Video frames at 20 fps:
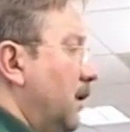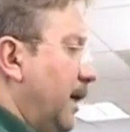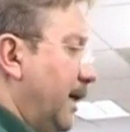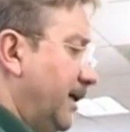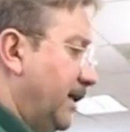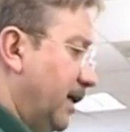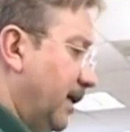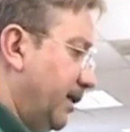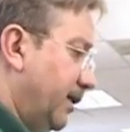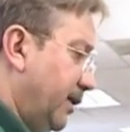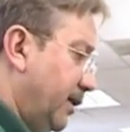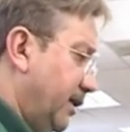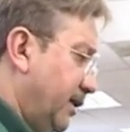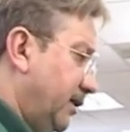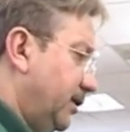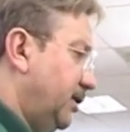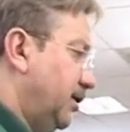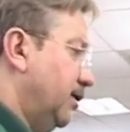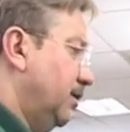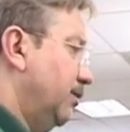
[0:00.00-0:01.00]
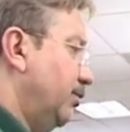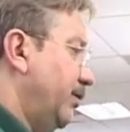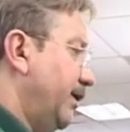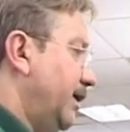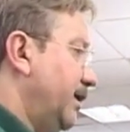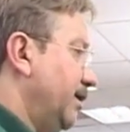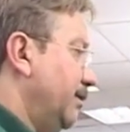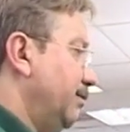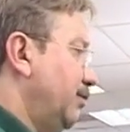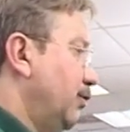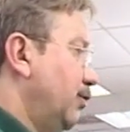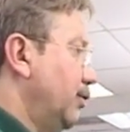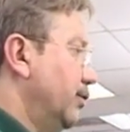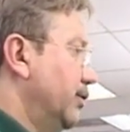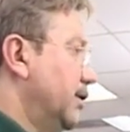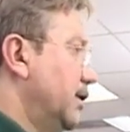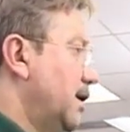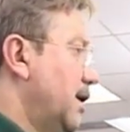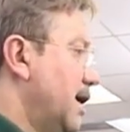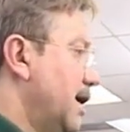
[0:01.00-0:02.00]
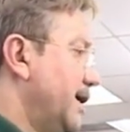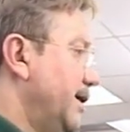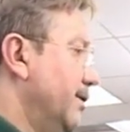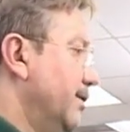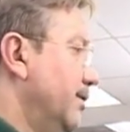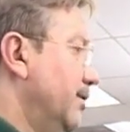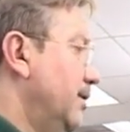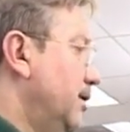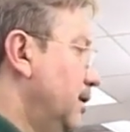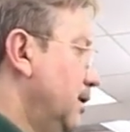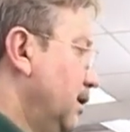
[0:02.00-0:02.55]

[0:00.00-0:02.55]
And now this, we can pull the liner